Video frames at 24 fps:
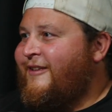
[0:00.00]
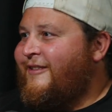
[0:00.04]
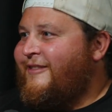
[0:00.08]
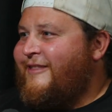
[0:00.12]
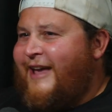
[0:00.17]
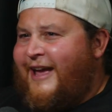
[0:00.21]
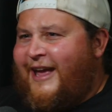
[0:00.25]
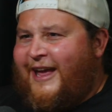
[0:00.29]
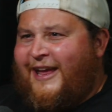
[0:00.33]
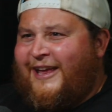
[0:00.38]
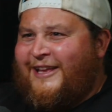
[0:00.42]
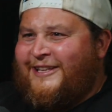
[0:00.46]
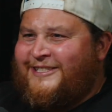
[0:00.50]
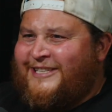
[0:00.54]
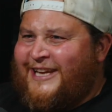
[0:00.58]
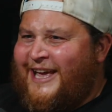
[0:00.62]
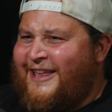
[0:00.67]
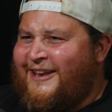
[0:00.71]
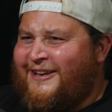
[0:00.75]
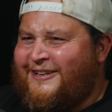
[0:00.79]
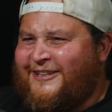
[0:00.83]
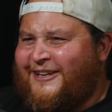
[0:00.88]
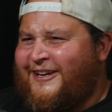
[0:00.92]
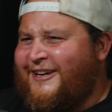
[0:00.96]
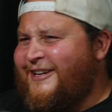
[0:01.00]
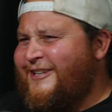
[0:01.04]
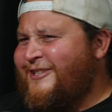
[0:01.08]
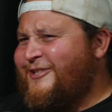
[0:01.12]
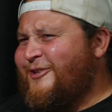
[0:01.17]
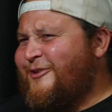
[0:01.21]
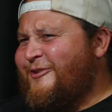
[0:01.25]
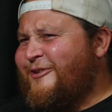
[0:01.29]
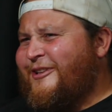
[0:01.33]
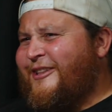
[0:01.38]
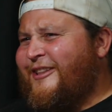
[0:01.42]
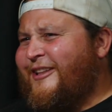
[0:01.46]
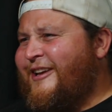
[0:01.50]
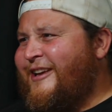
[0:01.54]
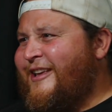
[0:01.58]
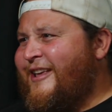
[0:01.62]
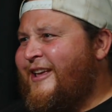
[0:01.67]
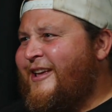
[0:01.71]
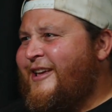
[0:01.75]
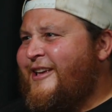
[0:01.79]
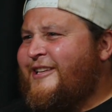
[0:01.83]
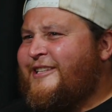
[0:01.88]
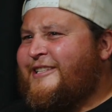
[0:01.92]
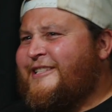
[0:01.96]
hand sanitizer and like
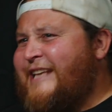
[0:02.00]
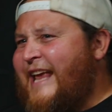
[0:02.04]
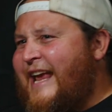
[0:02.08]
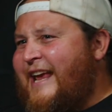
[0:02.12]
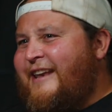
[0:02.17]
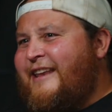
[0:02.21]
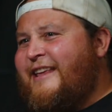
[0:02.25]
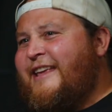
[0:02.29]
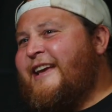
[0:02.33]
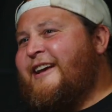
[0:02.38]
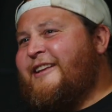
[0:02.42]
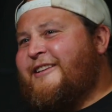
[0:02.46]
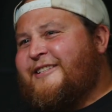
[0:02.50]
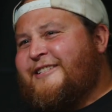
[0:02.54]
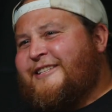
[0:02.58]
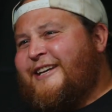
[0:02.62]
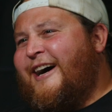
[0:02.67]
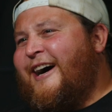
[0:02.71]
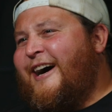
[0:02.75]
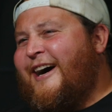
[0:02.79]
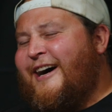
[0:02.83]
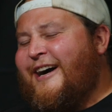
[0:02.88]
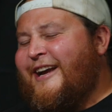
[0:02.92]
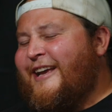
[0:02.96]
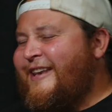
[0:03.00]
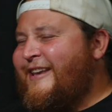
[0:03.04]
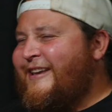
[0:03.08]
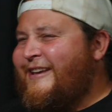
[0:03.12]
standing outside.